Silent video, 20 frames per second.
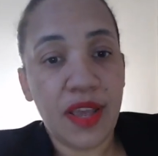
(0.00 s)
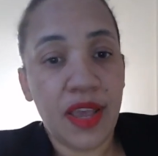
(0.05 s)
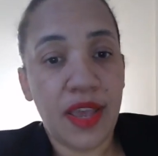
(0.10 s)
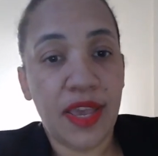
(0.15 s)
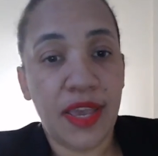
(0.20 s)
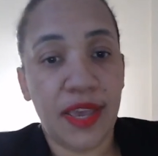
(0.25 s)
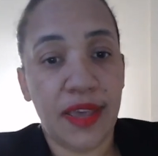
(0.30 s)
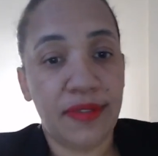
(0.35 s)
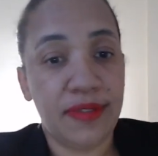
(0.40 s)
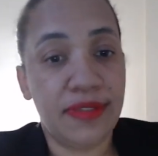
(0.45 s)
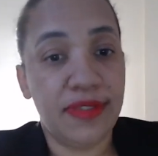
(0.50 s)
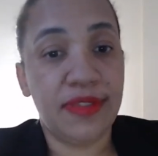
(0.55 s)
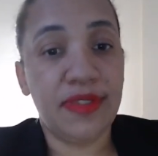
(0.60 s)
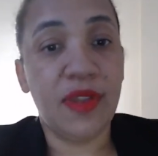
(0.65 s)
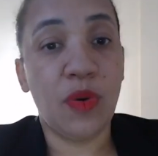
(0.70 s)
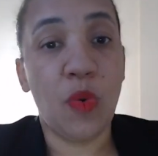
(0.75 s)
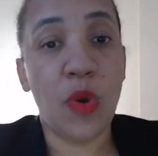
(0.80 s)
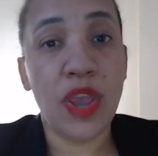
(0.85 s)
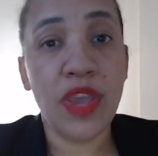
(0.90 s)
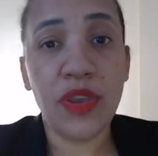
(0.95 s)
And the
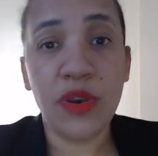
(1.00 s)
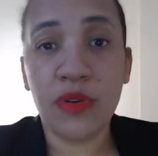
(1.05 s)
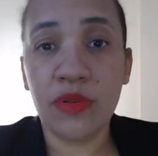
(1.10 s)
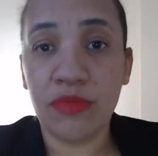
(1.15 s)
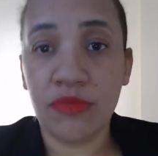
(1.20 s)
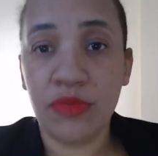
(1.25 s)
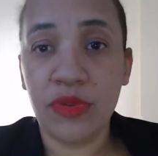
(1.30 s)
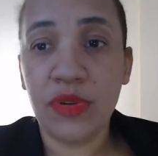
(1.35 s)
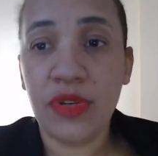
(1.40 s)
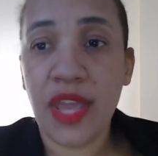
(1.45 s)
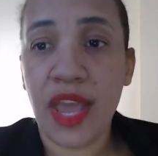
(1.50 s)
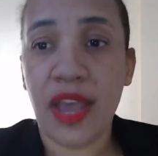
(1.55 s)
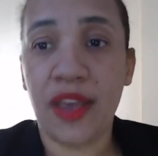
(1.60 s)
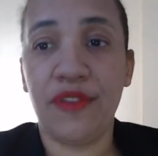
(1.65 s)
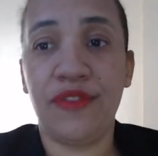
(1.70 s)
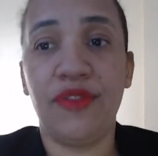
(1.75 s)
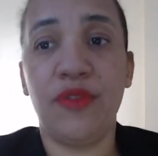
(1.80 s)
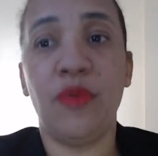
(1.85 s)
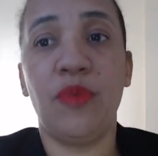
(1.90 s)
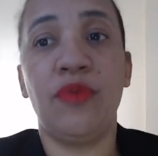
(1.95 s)
way you do that,
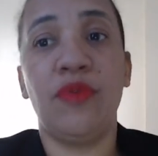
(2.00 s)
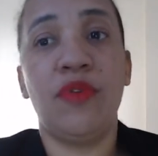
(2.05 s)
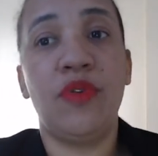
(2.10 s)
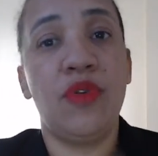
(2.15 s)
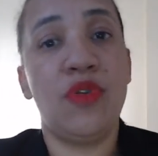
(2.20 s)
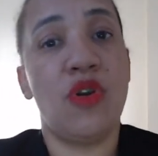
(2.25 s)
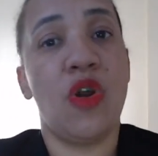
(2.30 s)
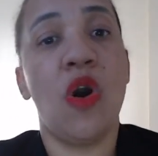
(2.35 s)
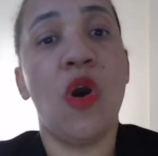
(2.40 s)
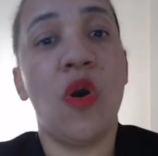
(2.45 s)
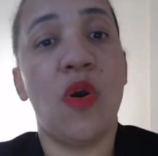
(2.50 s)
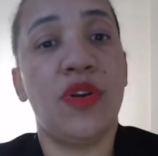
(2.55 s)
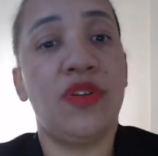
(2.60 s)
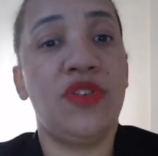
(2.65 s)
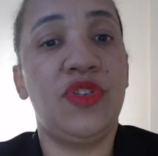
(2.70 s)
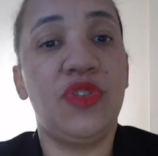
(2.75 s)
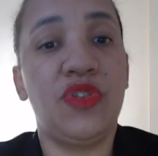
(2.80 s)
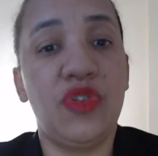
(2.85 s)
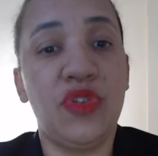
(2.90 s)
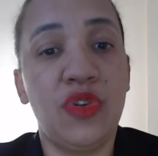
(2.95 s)
if you want to know,
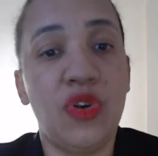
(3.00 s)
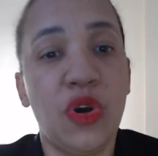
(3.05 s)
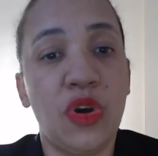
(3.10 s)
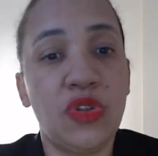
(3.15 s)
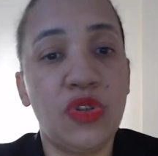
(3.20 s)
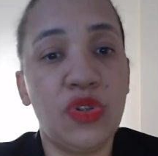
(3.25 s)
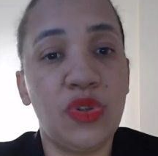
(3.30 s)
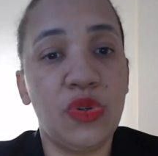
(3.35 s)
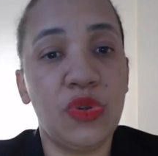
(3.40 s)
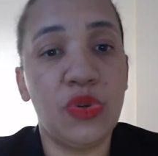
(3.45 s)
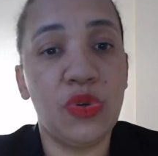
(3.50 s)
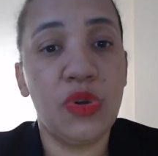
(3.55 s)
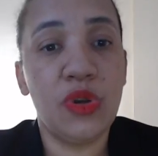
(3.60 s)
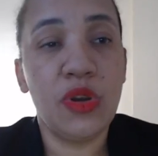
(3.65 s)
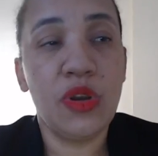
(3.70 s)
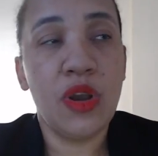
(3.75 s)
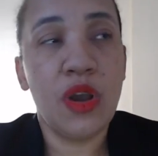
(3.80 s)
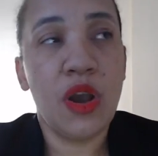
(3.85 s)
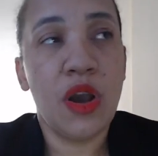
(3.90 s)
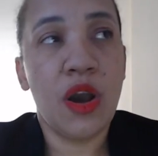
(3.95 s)
just go to
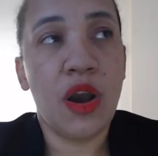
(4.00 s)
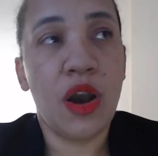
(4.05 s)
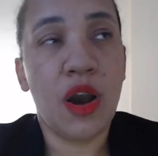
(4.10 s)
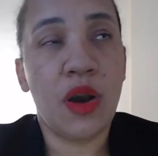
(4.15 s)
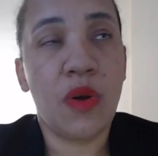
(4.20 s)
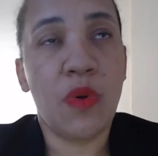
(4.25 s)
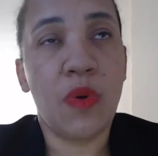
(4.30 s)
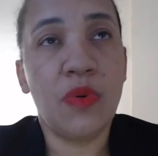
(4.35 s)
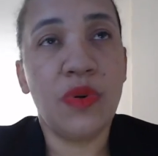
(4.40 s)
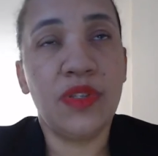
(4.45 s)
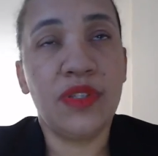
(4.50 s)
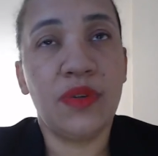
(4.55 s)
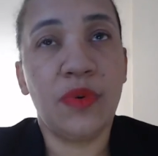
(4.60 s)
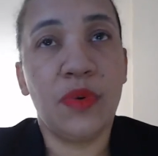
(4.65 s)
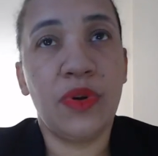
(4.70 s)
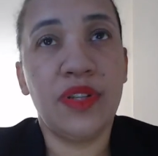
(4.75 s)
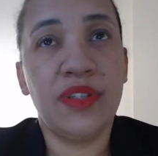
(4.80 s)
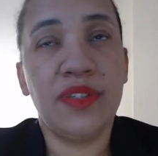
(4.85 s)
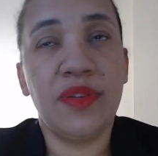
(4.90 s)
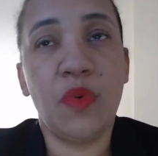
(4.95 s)

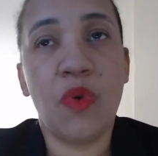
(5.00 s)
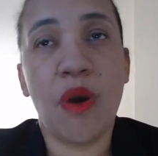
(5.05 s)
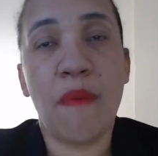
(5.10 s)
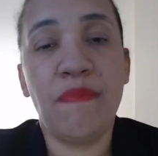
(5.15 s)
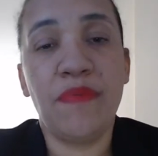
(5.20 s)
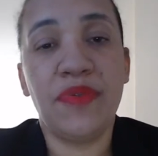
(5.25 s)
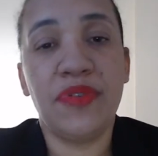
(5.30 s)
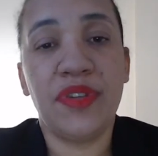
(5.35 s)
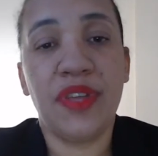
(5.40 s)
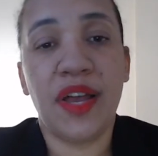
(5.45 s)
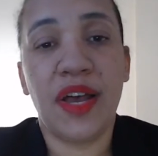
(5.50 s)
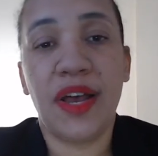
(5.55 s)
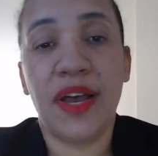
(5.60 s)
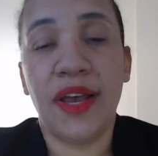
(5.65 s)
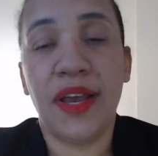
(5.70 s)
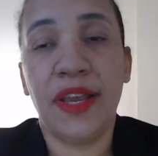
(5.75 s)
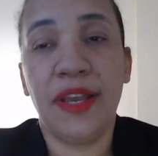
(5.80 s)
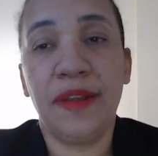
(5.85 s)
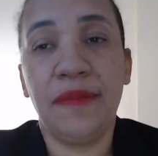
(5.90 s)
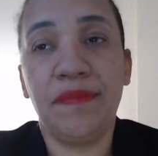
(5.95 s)
what is the
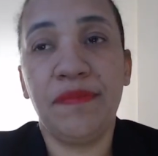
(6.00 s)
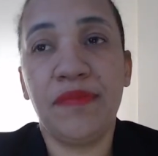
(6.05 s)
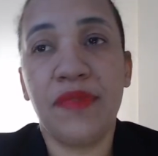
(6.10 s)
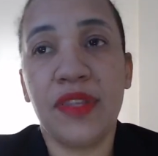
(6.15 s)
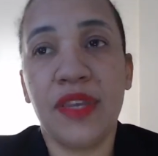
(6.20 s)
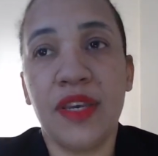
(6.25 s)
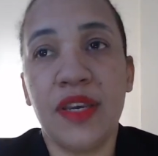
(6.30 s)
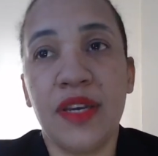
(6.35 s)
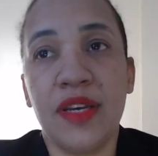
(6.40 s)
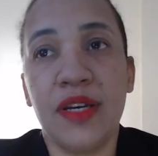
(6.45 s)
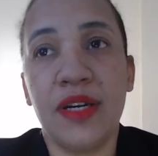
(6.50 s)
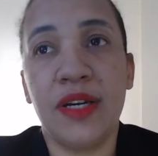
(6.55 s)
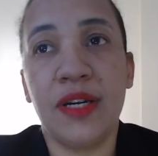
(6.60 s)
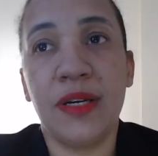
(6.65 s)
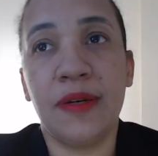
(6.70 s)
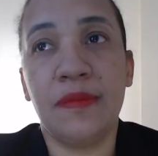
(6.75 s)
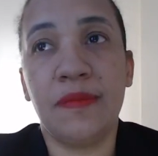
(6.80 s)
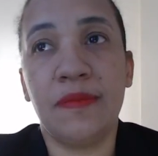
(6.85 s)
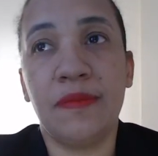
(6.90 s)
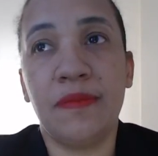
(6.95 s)
website?
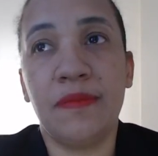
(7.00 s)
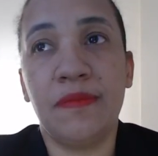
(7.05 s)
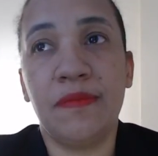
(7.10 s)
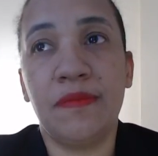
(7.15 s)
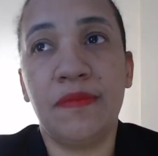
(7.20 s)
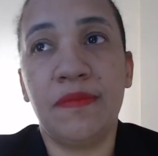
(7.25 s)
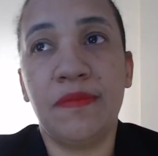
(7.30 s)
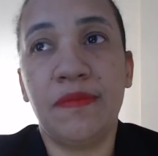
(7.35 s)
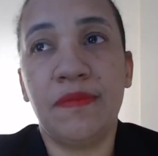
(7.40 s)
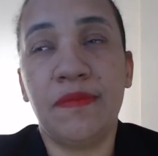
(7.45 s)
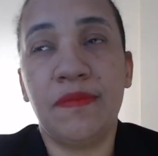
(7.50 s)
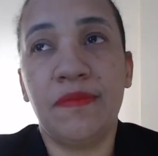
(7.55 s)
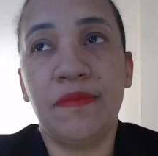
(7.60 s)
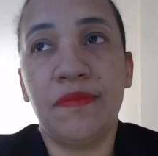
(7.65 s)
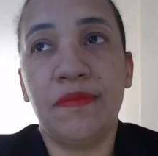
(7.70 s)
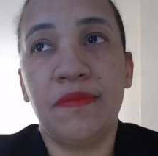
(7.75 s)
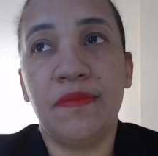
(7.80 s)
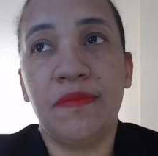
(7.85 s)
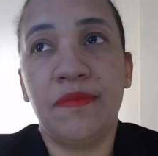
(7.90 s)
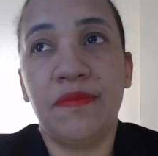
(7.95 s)
Um,
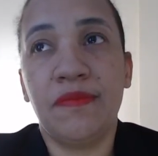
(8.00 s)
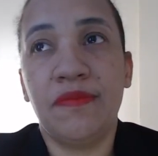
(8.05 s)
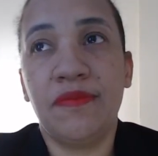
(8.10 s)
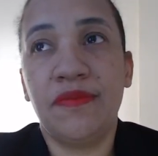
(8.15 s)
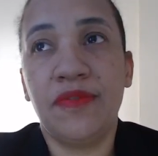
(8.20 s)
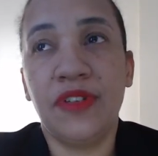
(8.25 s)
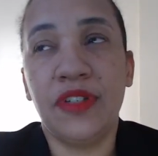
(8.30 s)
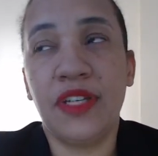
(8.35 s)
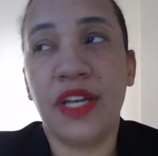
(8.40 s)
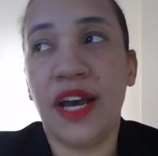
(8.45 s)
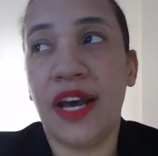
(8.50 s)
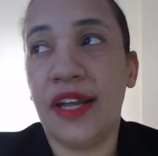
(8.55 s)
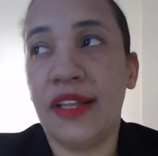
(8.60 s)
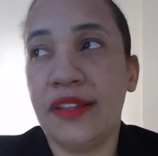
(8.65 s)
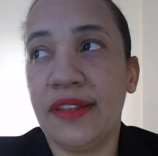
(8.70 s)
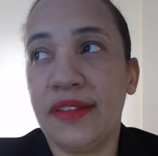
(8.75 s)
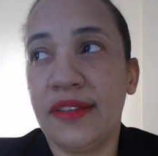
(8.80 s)
Forgot.